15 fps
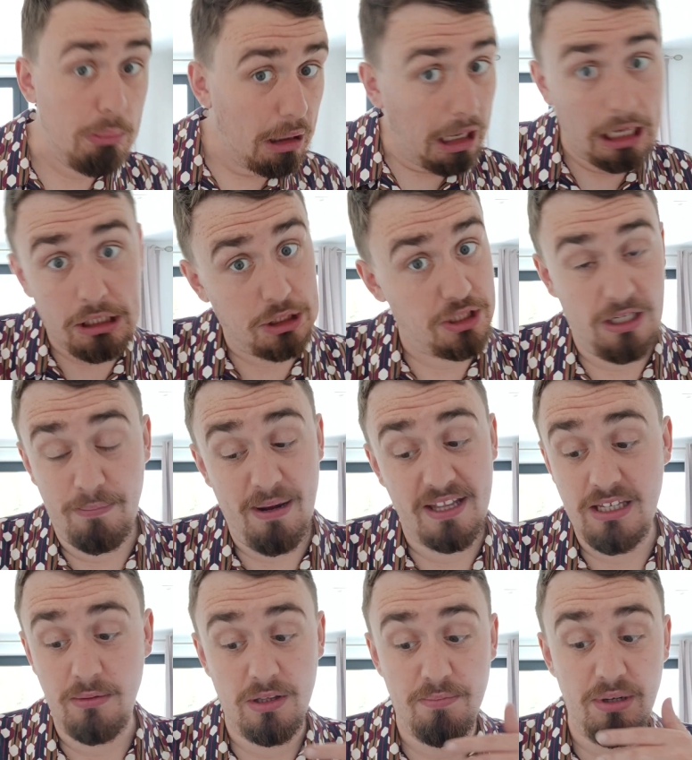I could see Penta
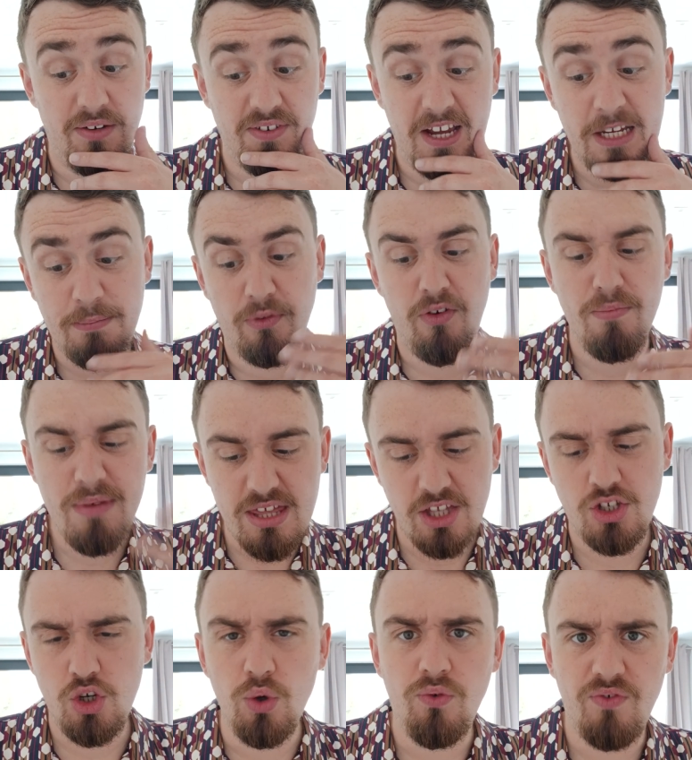with the briefcase, but for me, the
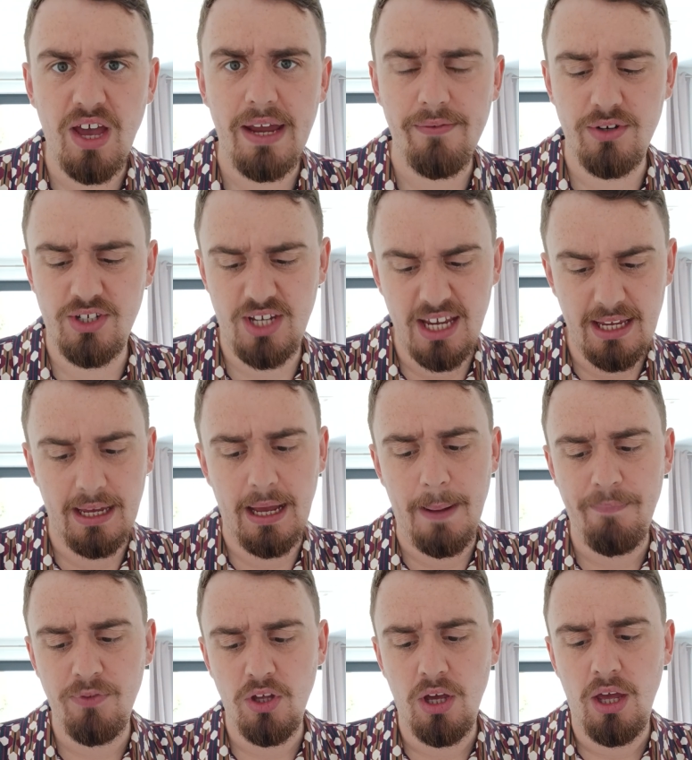two favourites here
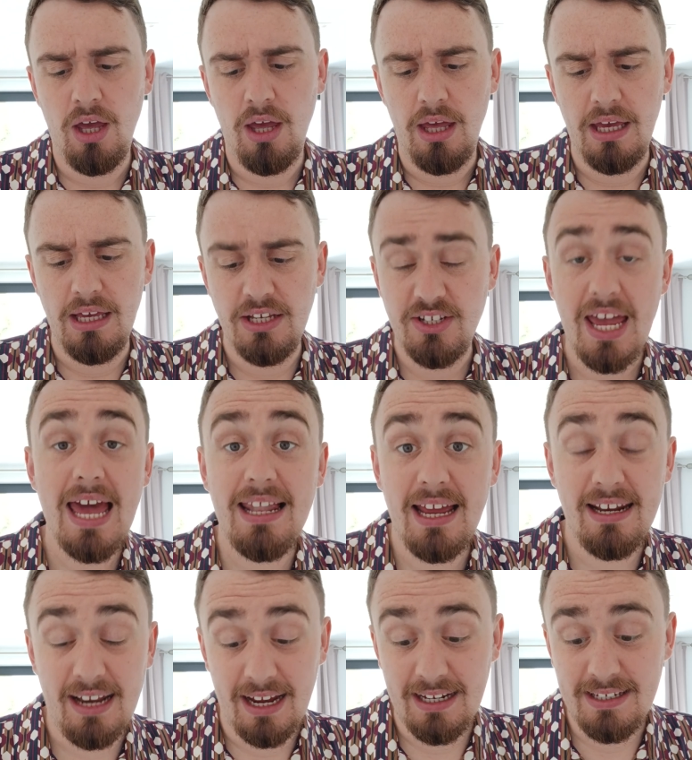is LA
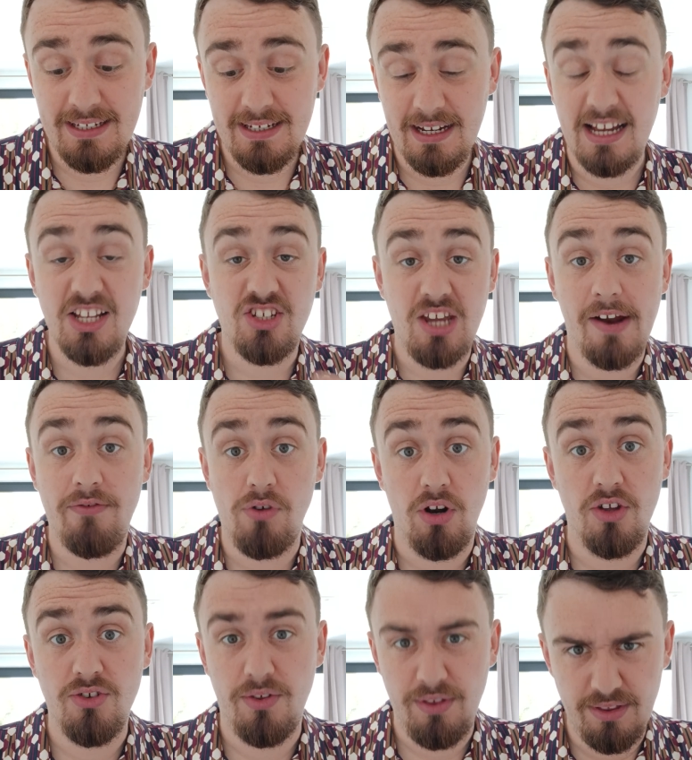Knight and Seth
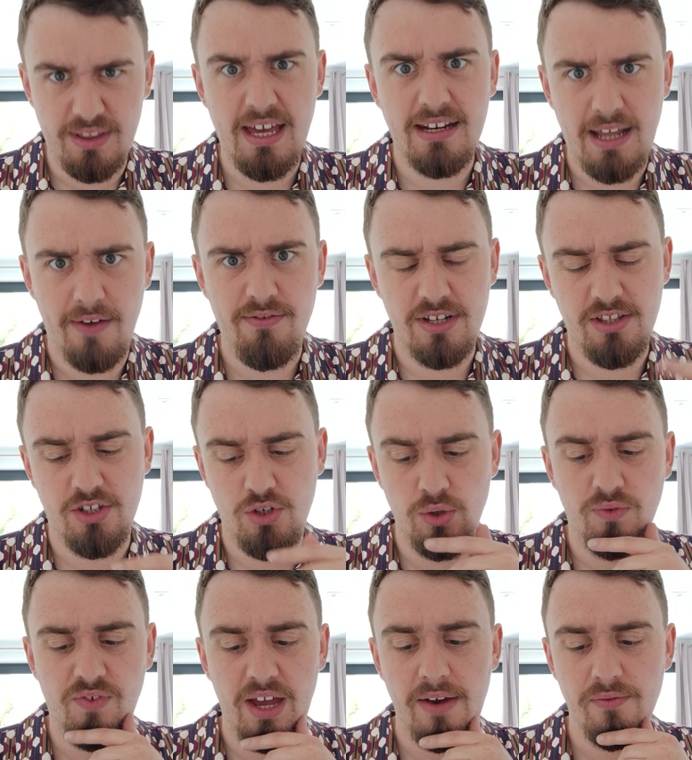Rollins. I think they're definitely the two
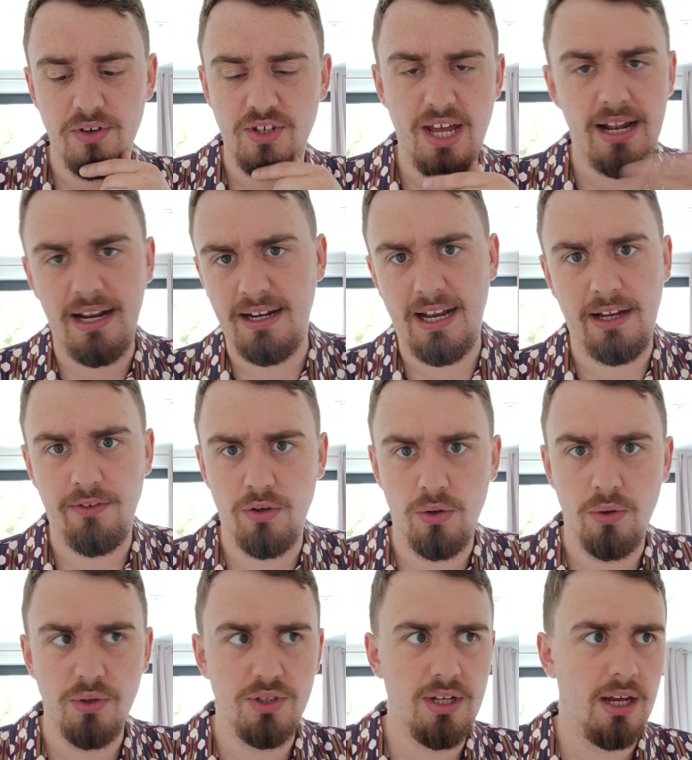favourites. LA Knight, of
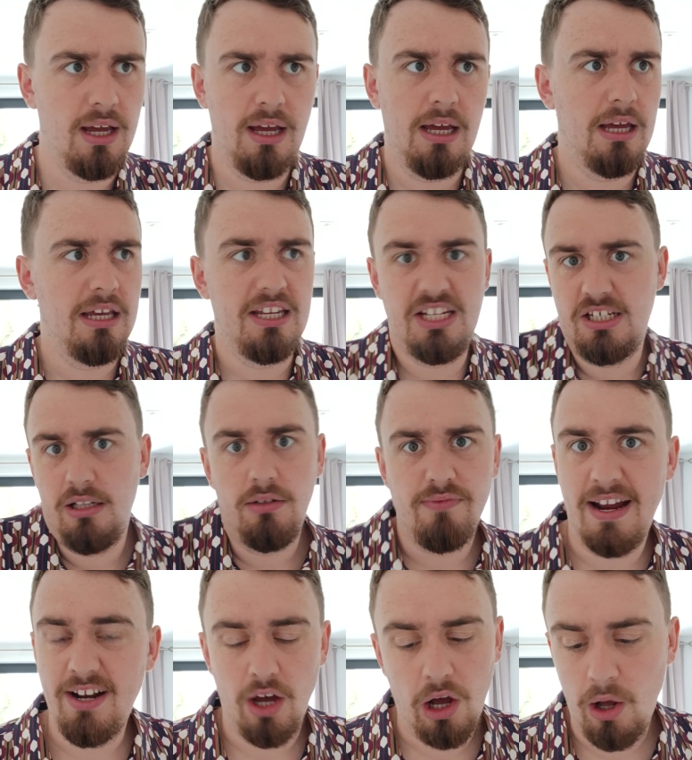course, he's still
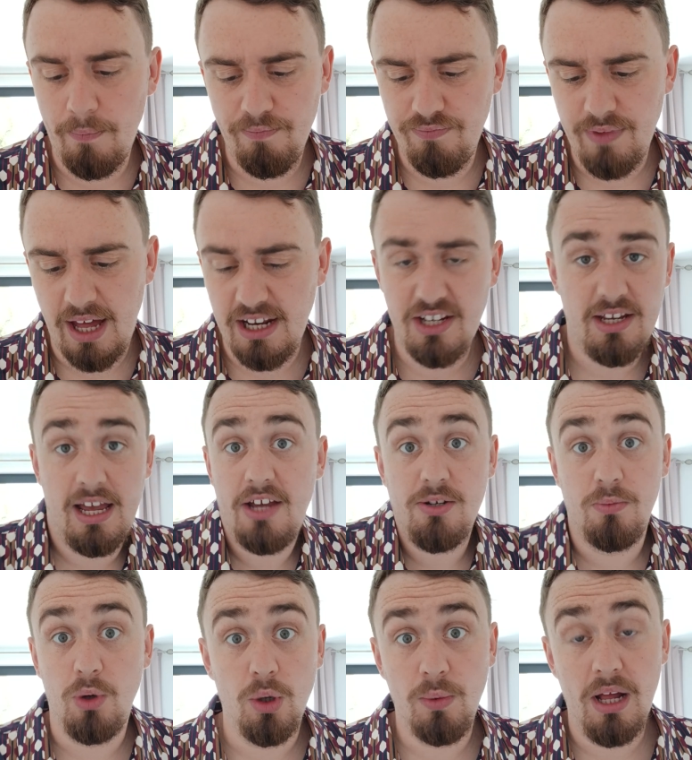red hot and he hasn't
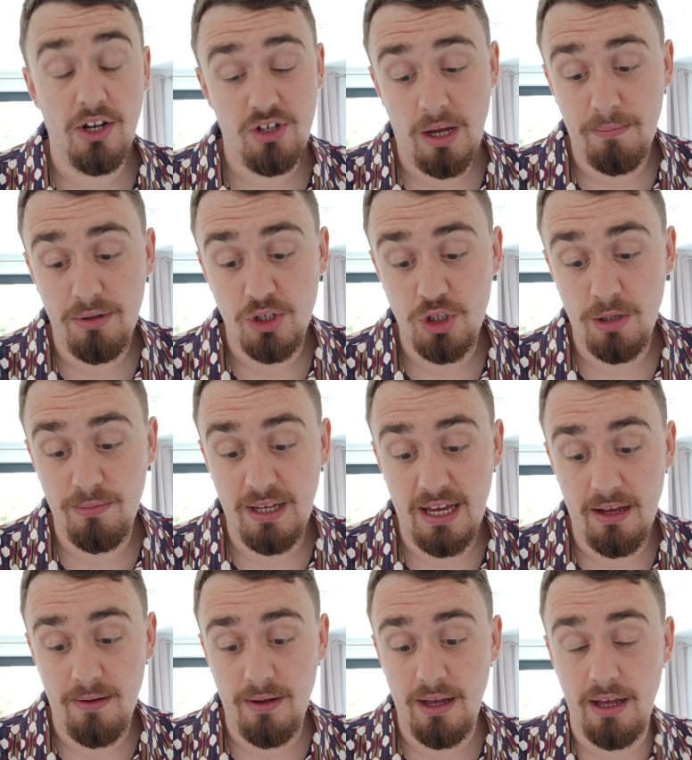won a world championship
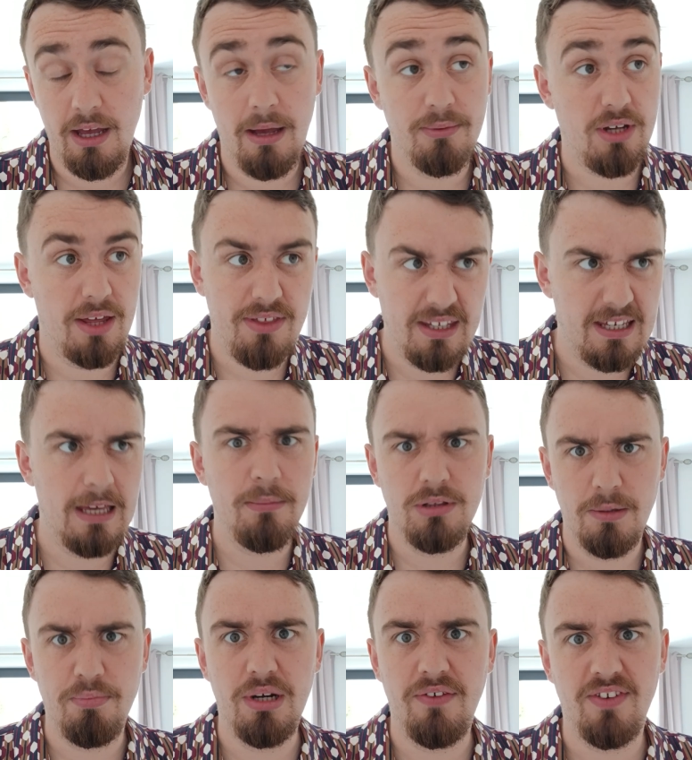yet. So I think him with the
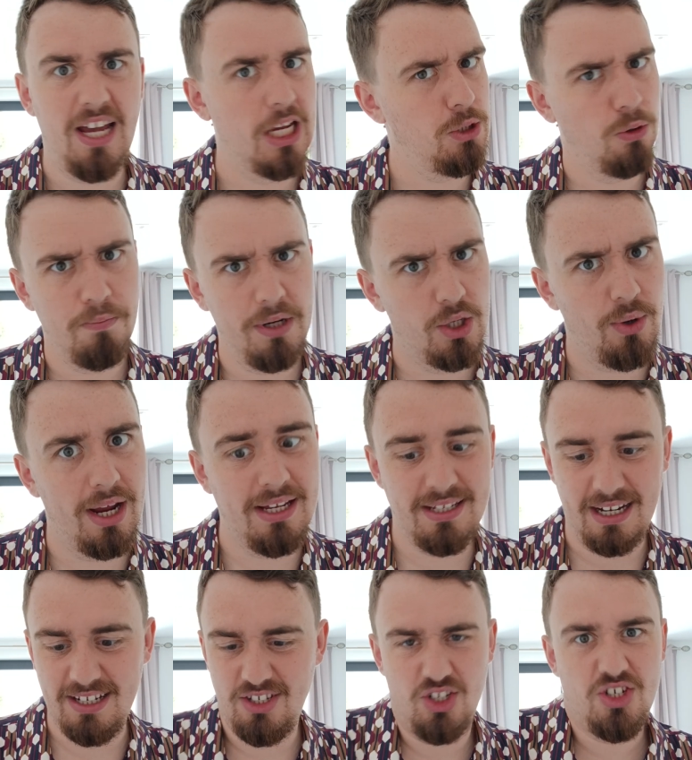briefcase will be great. I
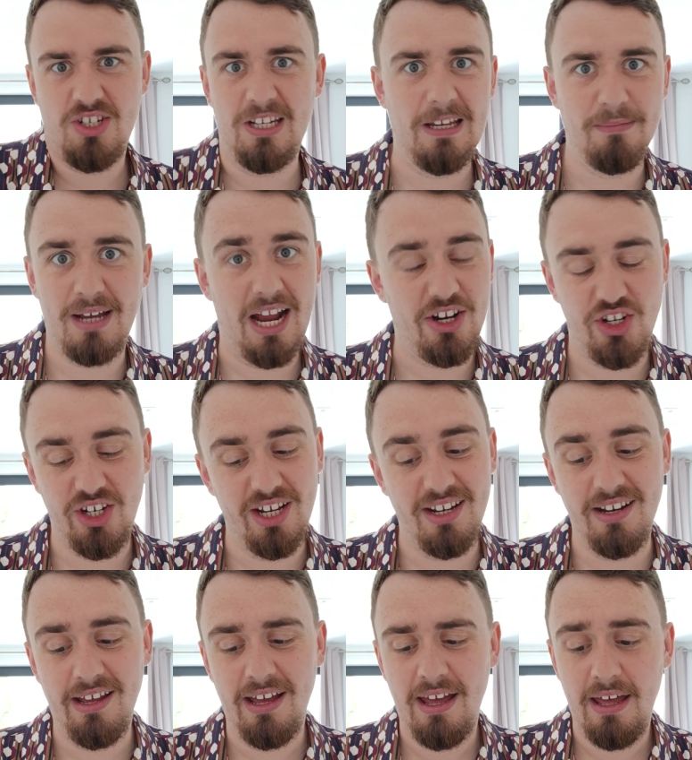can just see him cashing
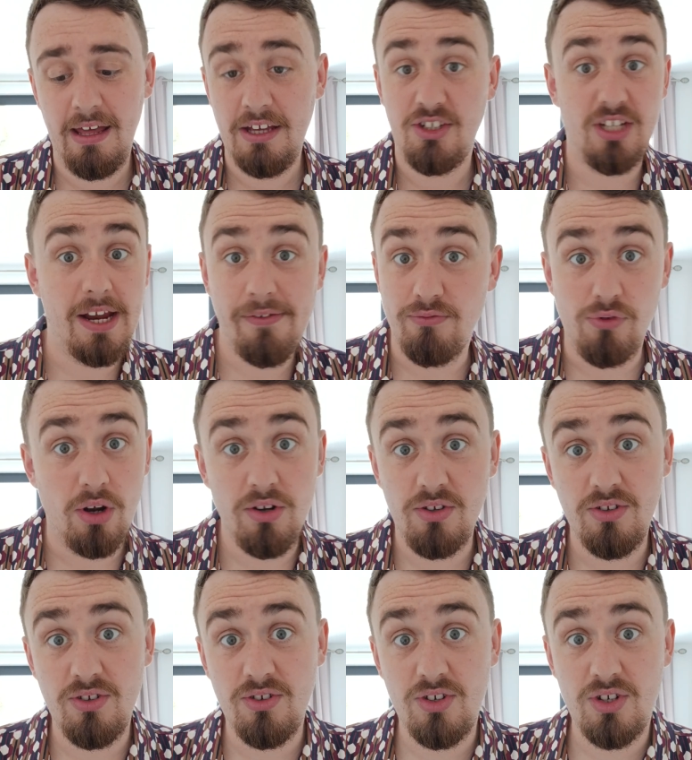in. Seth
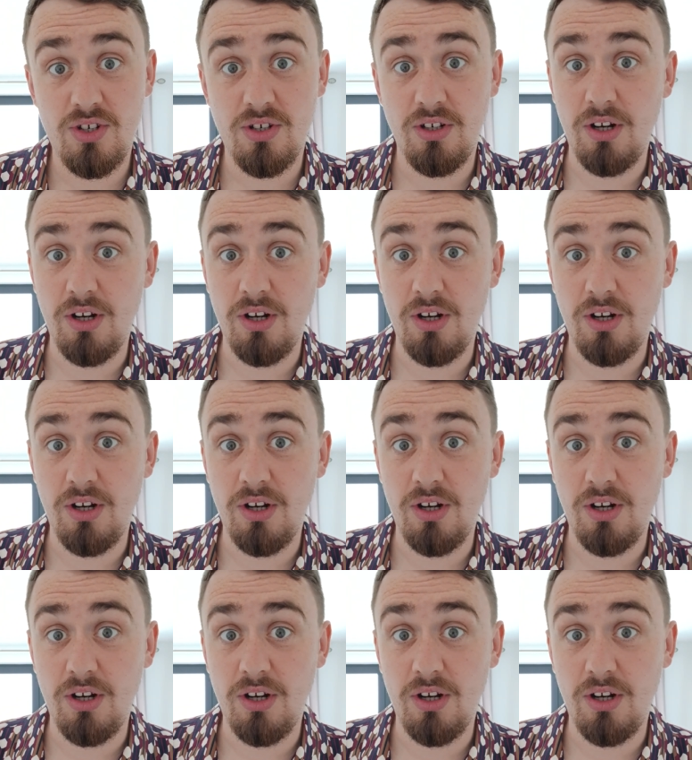Rollins,